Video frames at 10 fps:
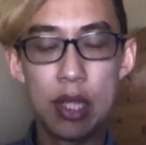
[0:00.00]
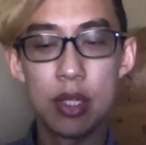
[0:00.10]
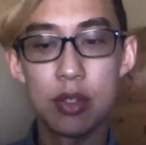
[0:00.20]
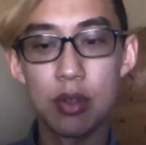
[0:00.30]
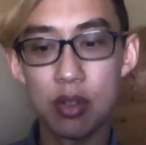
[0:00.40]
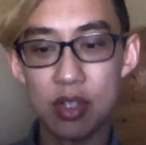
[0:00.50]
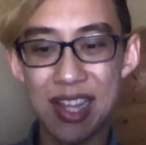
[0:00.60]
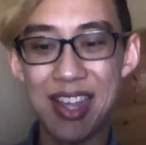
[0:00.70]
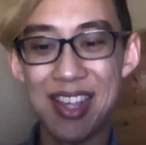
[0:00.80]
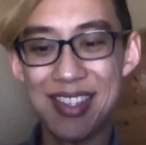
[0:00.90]
So
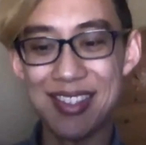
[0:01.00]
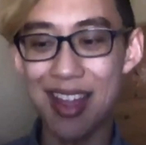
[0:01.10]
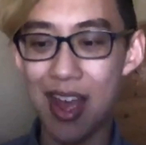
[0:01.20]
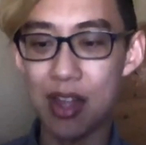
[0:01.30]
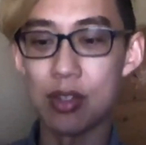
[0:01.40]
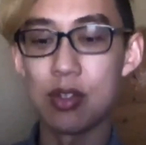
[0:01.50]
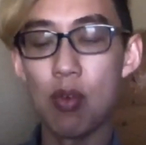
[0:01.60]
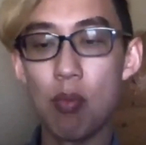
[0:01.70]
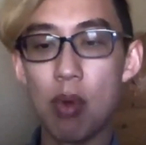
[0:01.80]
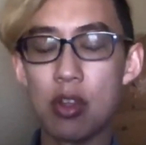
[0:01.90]
ksa is not
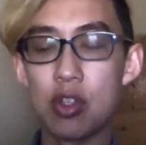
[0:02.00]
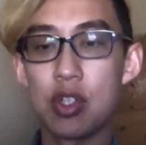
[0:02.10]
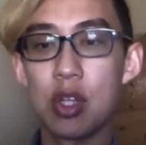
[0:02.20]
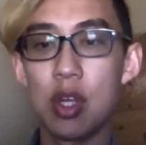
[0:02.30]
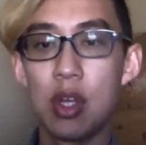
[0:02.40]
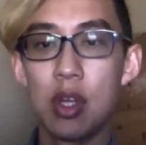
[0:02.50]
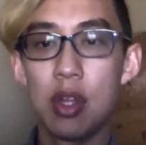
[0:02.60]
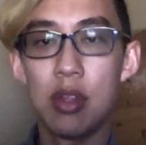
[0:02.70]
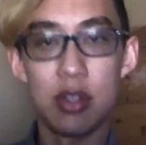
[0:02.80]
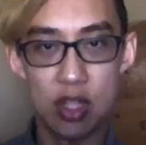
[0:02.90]
so much
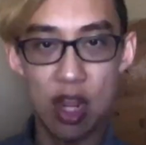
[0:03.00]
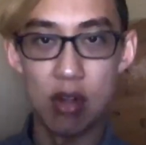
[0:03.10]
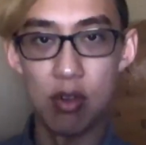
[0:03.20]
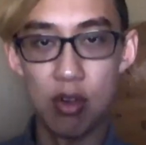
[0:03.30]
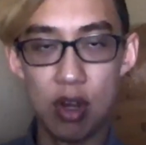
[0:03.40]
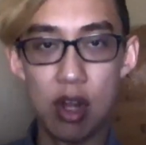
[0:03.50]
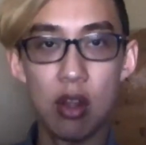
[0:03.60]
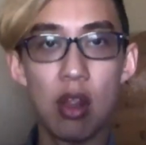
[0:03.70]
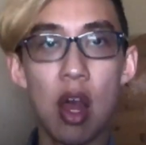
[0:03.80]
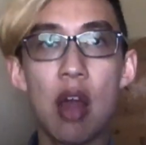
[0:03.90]
the standard, and
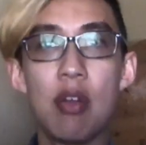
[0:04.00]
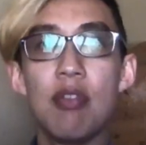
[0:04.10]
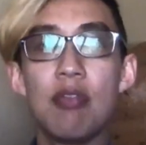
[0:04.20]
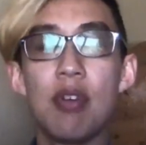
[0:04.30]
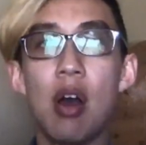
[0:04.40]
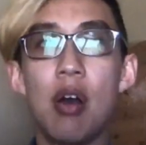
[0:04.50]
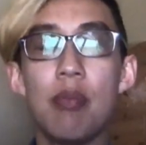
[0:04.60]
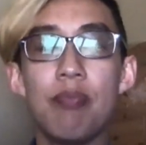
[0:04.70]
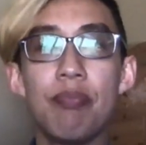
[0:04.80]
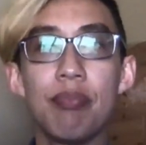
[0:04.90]
a lot of
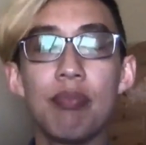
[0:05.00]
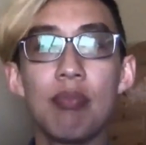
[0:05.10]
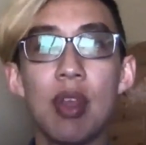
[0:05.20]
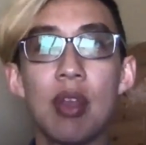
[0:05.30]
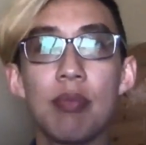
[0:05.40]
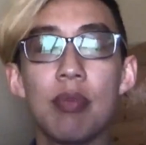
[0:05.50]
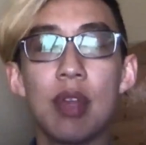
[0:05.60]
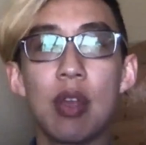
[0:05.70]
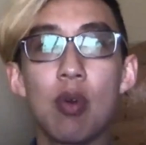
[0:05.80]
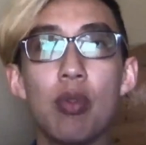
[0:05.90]

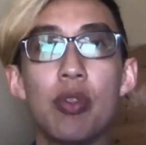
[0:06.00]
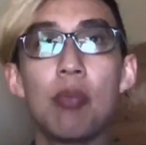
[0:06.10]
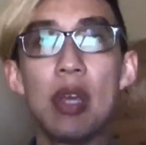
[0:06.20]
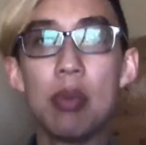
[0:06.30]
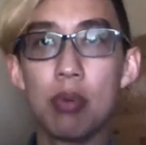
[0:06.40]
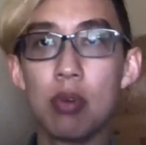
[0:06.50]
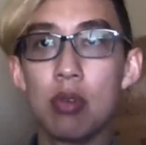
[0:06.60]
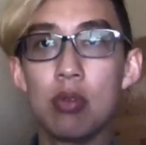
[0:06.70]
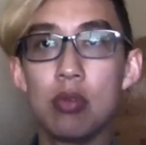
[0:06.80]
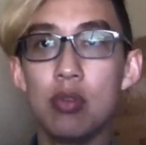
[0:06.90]
like older people
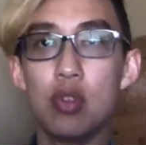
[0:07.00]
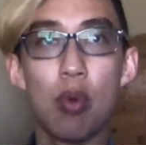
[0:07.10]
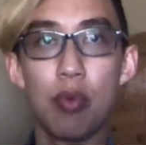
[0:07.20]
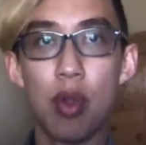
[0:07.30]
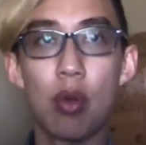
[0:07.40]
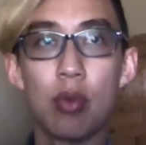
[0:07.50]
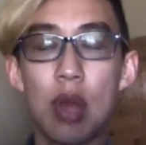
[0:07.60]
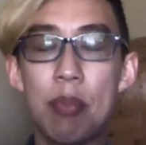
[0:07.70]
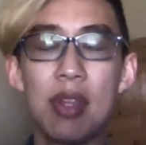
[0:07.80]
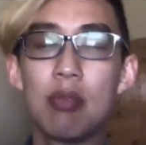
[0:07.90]
don't know.
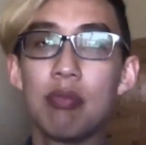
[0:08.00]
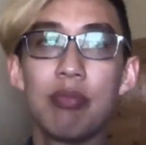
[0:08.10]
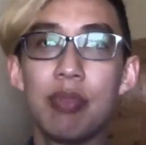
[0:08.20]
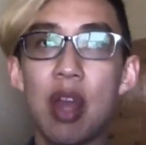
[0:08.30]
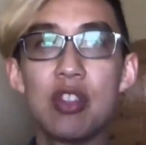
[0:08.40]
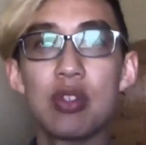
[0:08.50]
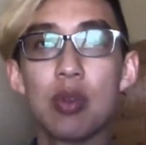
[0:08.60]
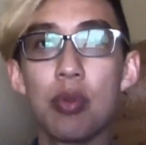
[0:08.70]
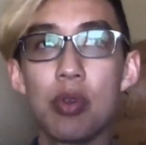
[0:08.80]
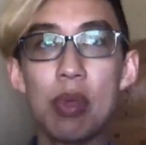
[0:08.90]
I mean, not just
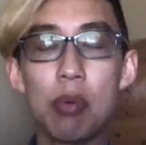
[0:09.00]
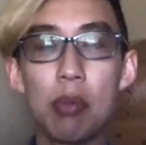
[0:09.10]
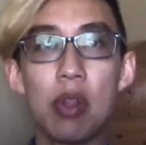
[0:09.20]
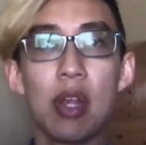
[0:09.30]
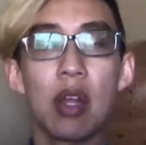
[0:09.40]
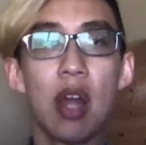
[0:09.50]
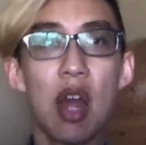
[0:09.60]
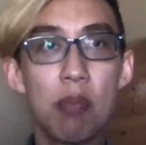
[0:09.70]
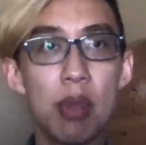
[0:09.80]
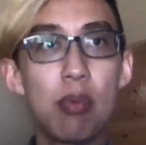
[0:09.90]
older people, but like a
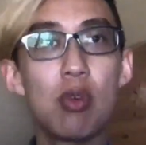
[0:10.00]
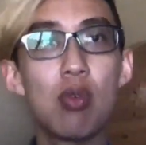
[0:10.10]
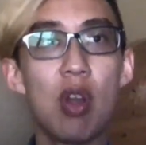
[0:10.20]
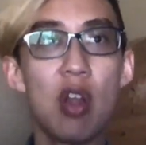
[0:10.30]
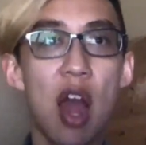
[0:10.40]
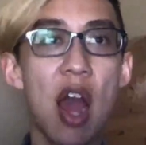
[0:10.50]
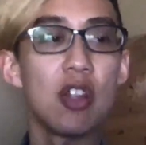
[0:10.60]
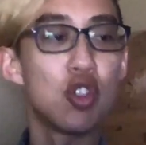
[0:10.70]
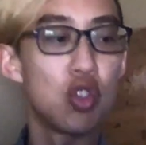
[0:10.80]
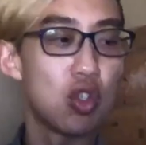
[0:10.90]
lot of people who are
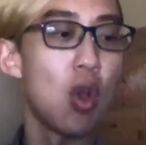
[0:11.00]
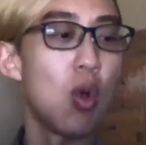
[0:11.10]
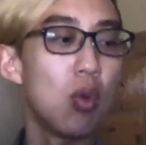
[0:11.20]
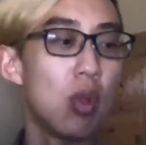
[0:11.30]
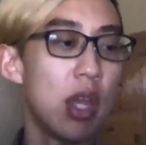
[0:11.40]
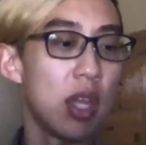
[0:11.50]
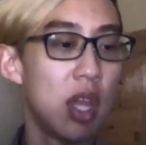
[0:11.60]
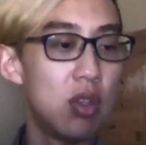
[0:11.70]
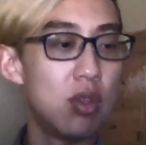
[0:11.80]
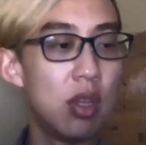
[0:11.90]
not so like
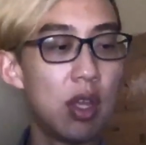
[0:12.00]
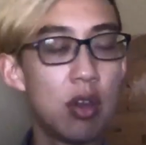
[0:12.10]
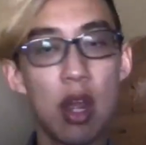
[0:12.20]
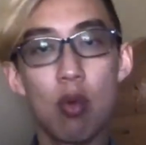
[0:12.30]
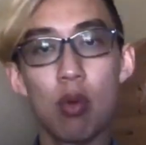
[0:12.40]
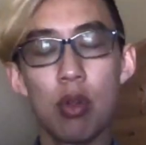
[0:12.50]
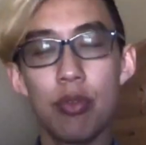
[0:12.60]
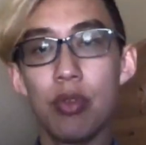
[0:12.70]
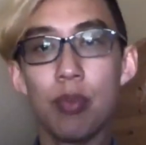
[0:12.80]
into the internet world